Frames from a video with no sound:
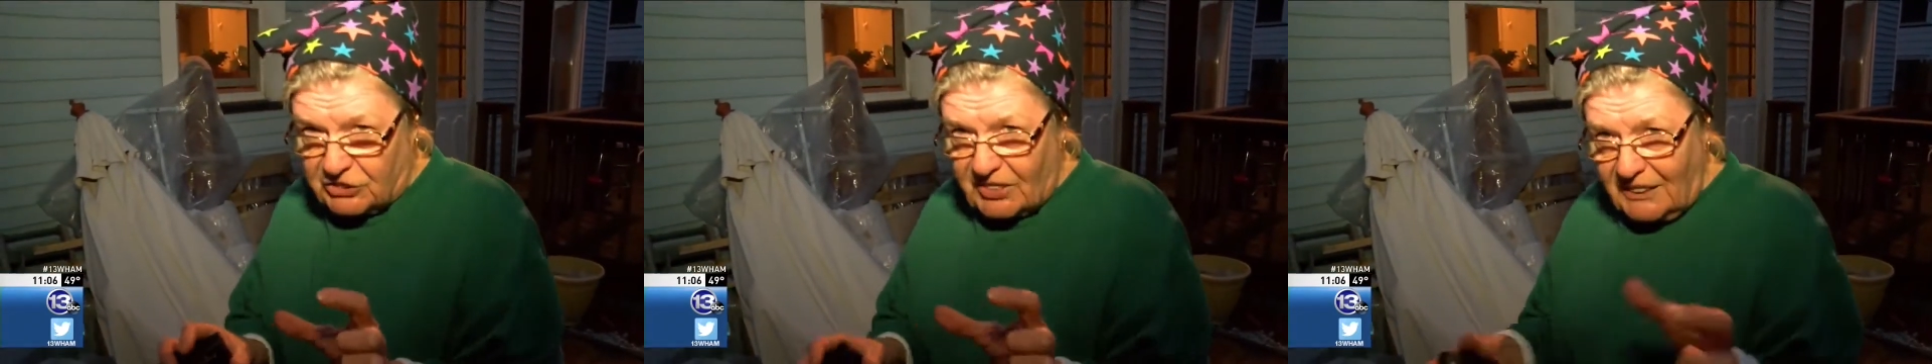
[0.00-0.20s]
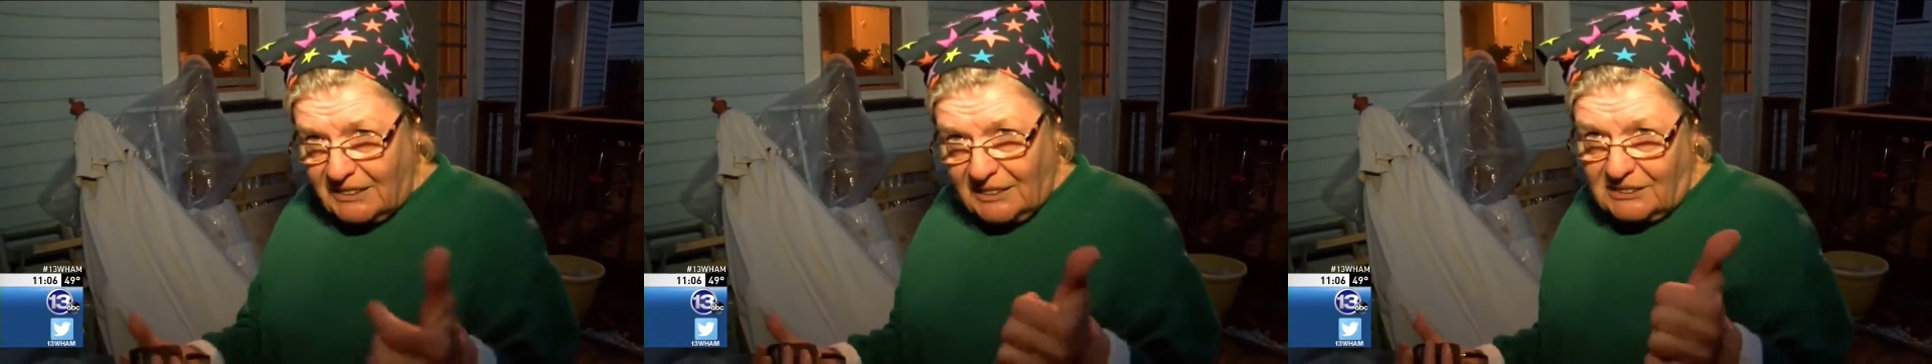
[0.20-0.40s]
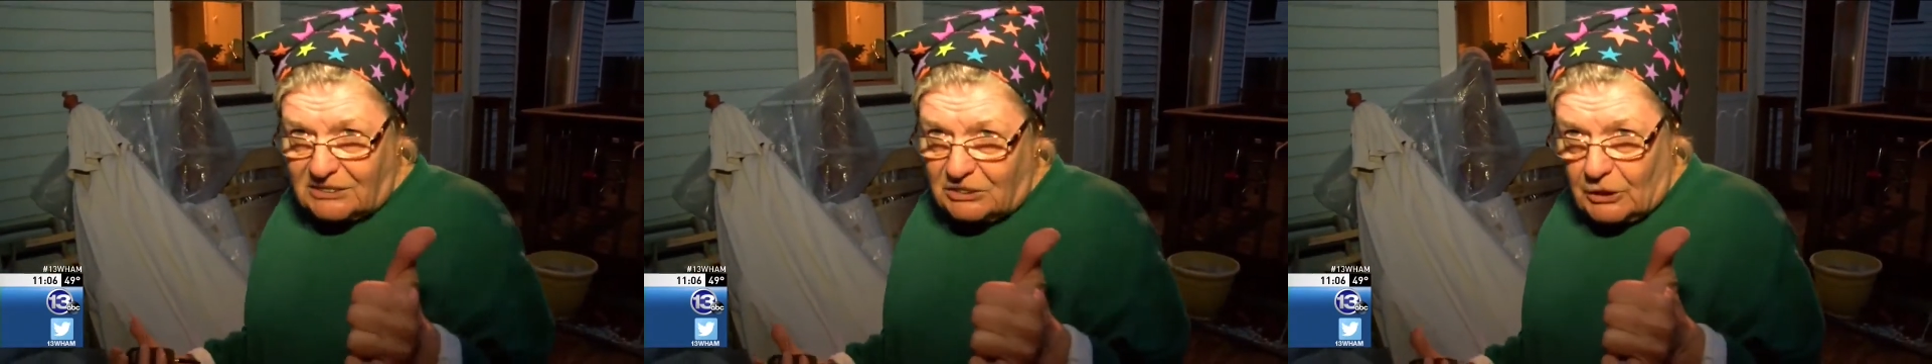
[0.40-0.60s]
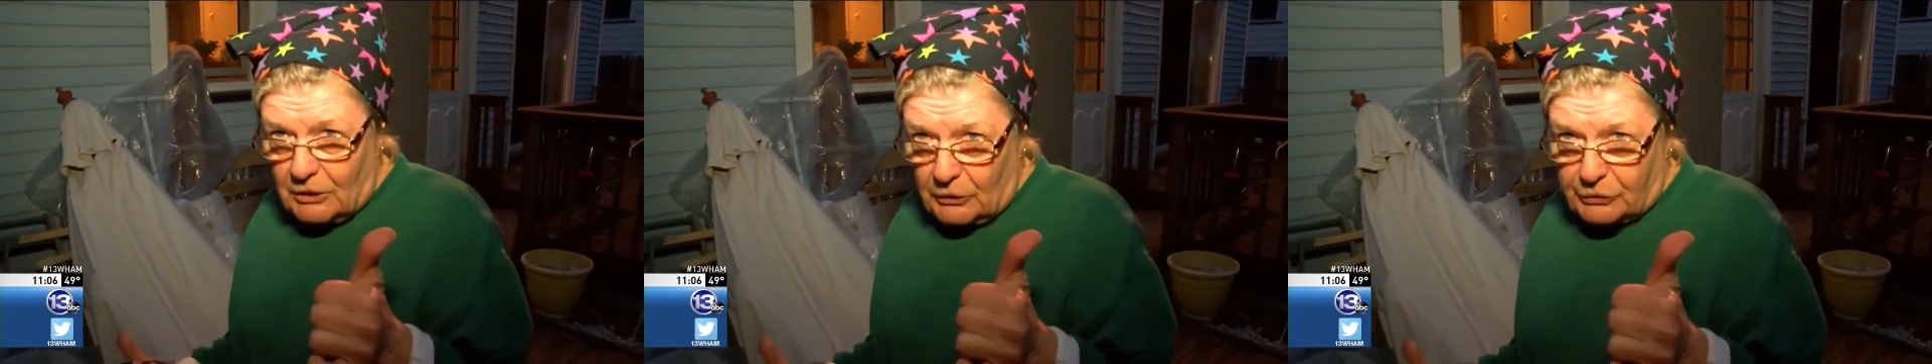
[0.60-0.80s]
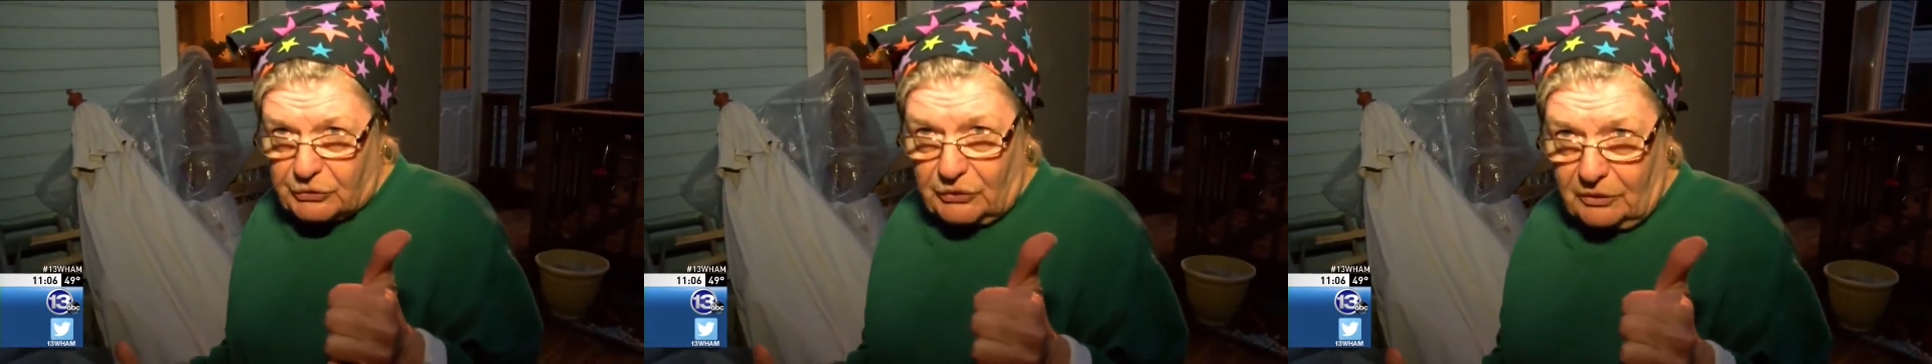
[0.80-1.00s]
They get in your
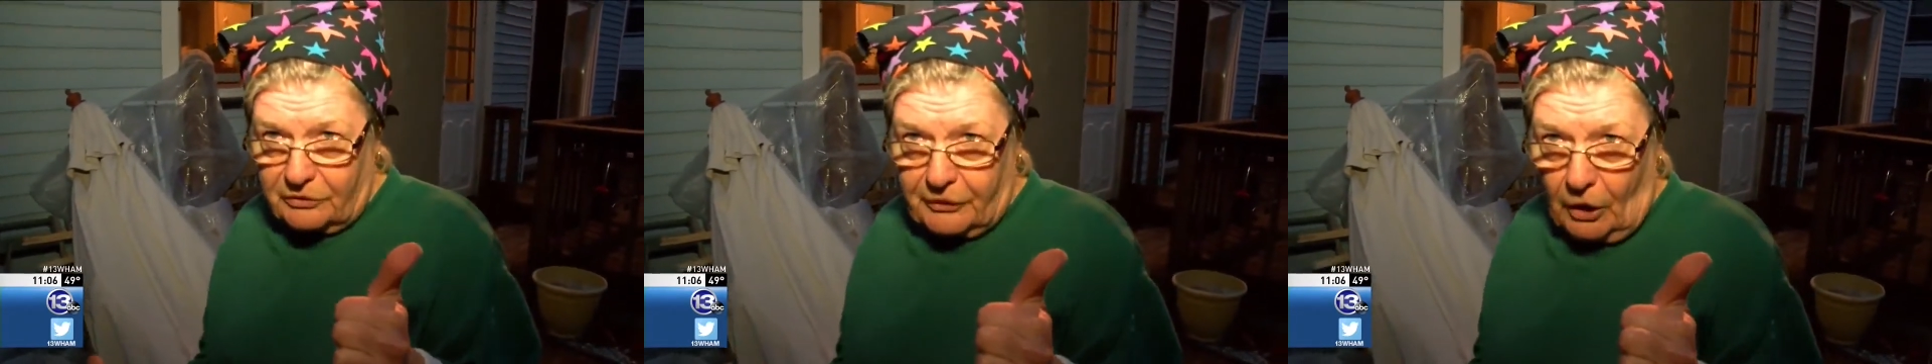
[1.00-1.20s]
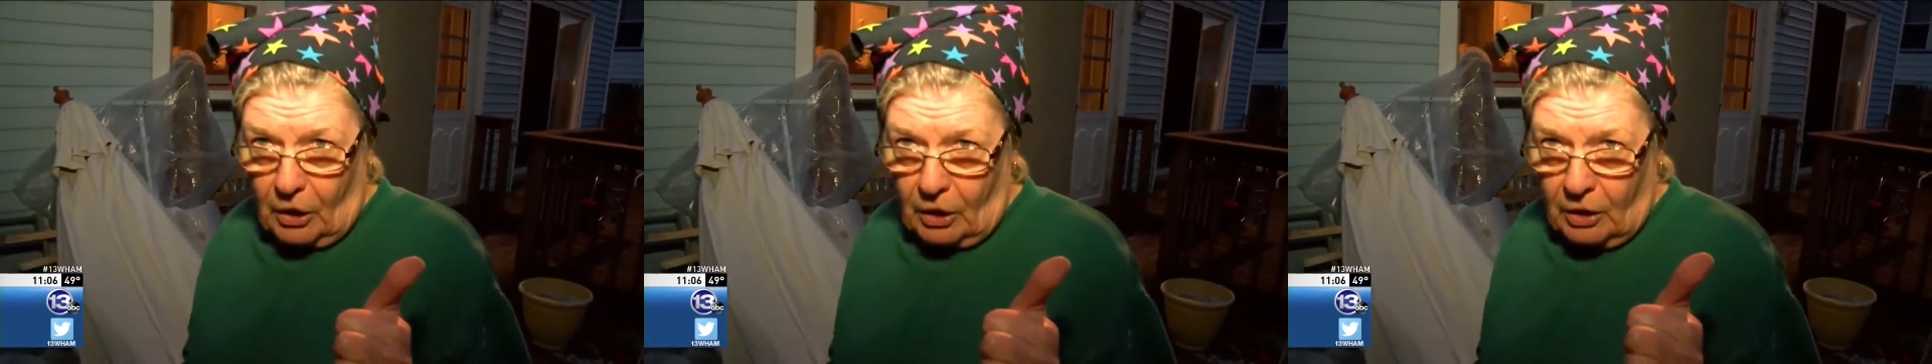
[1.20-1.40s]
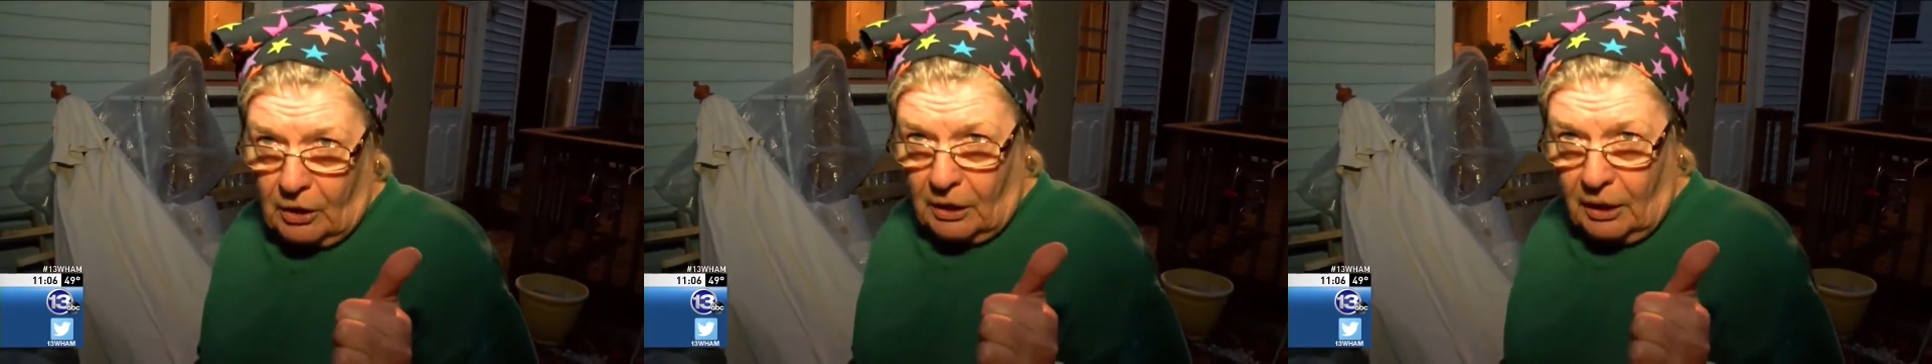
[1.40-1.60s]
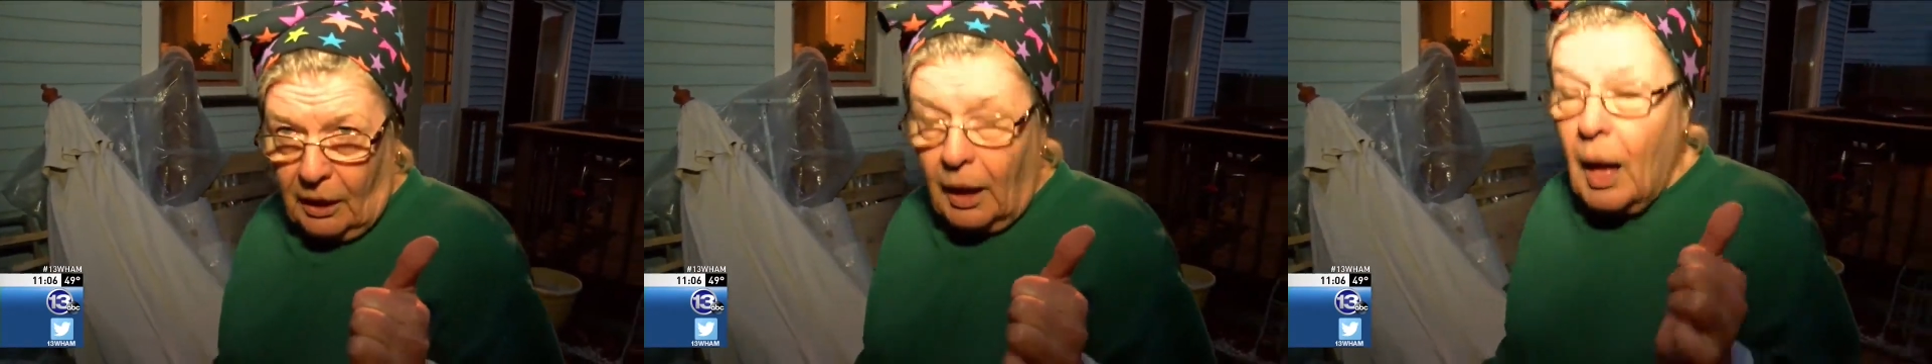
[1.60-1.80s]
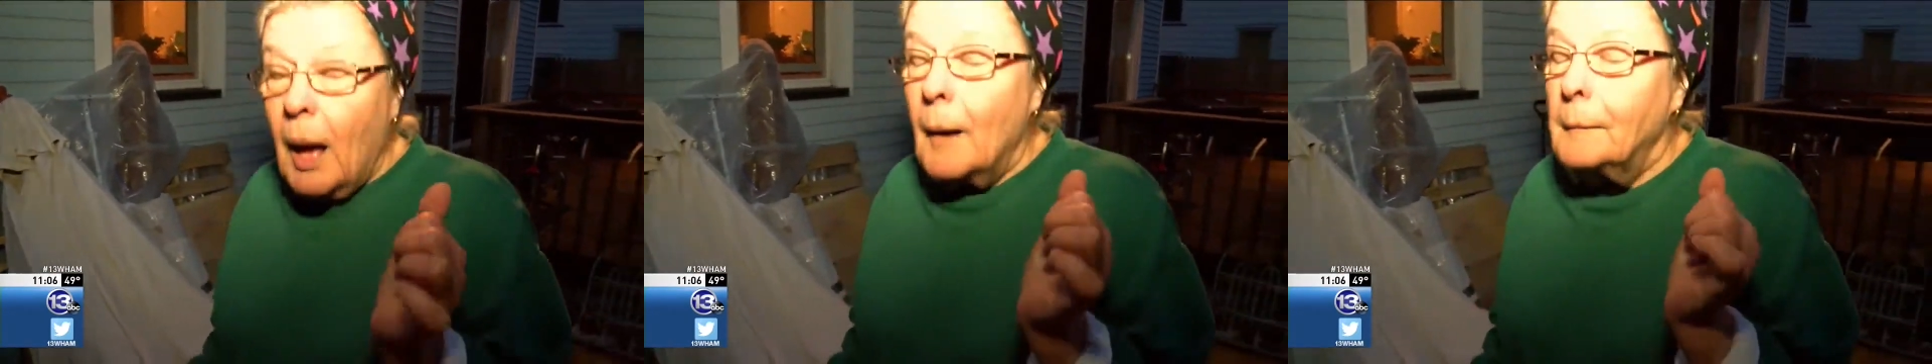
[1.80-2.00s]
house in the fall.
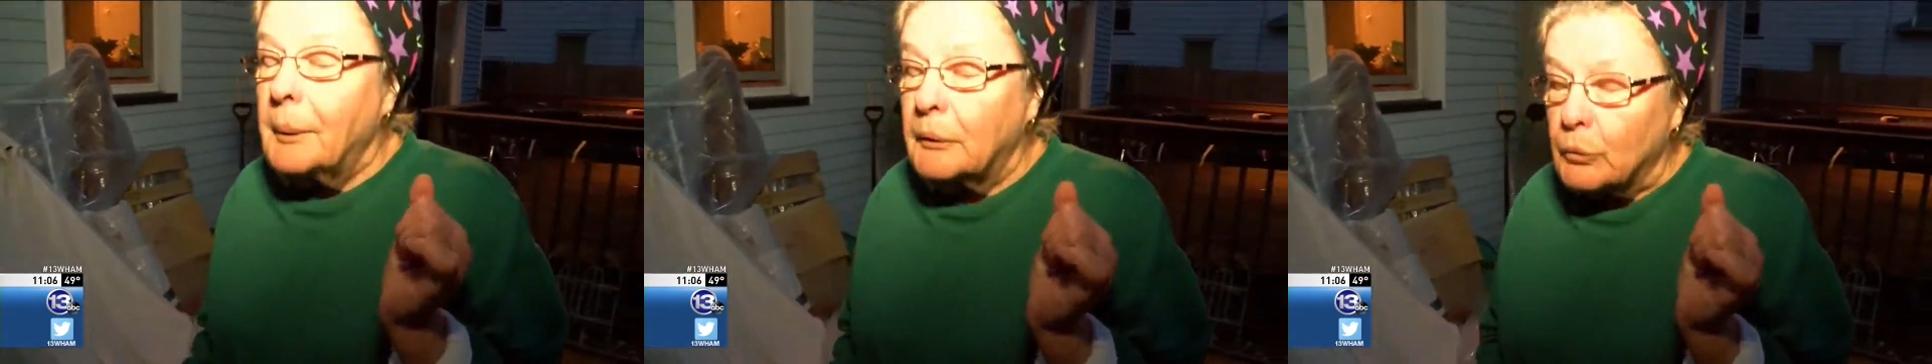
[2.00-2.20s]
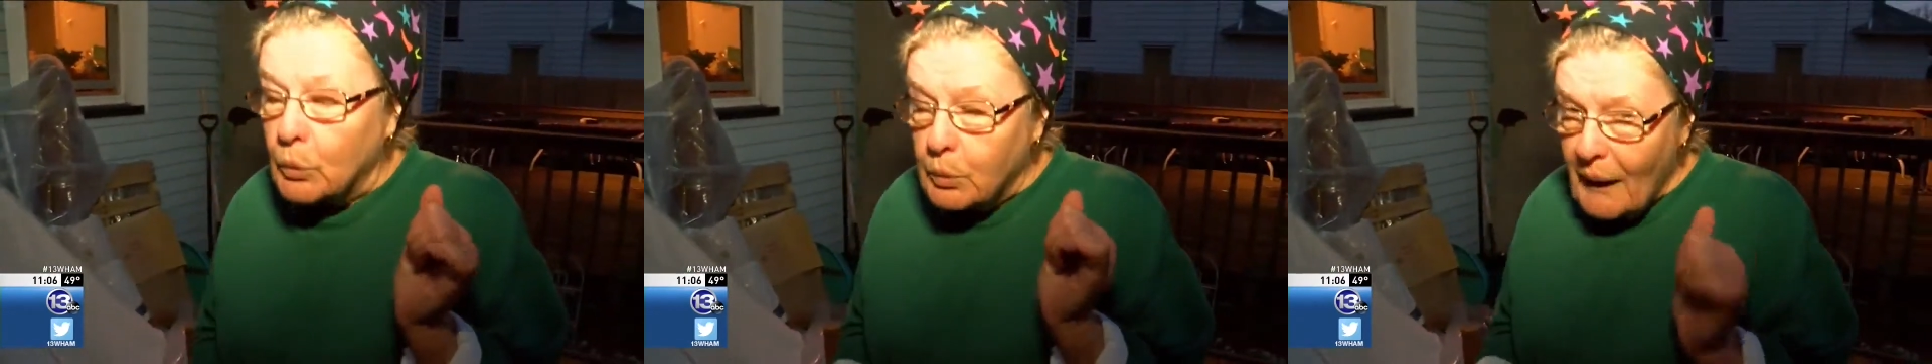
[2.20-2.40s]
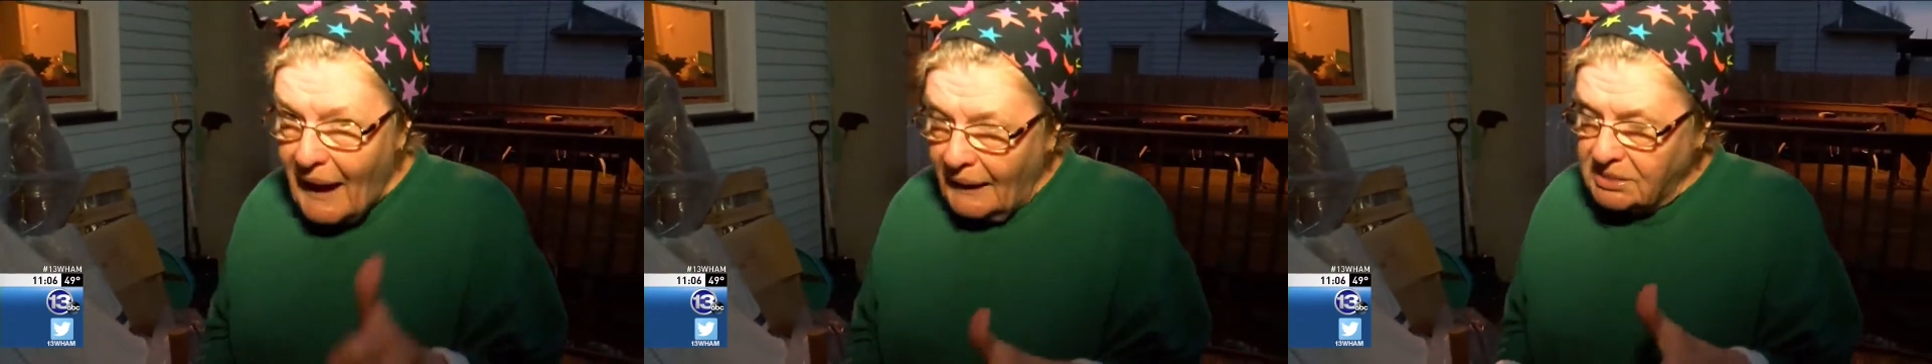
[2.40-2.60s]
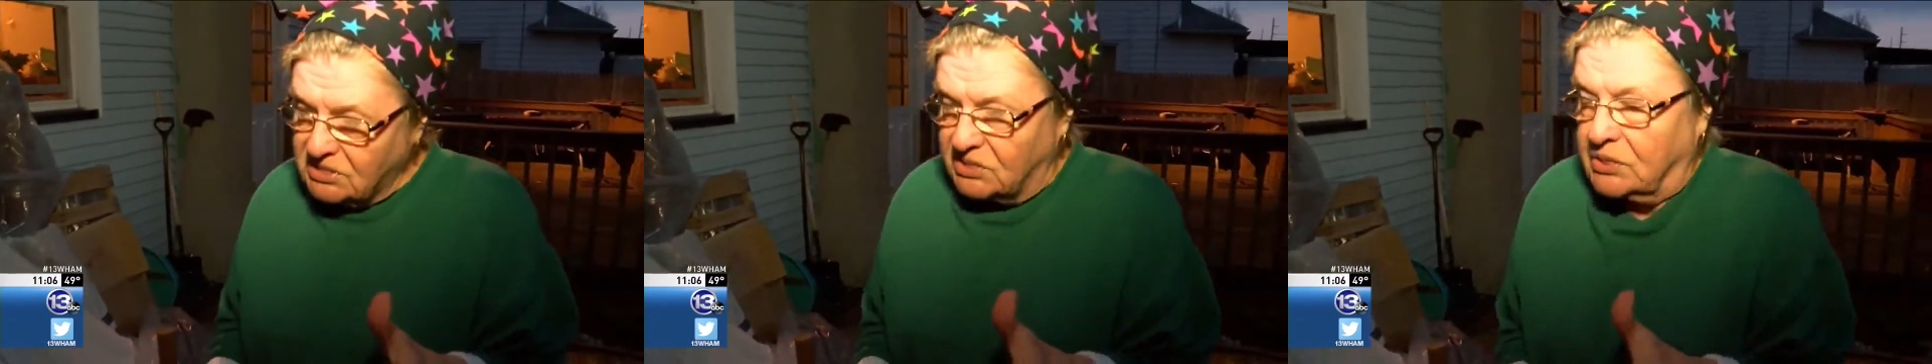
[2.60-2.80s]
But rats?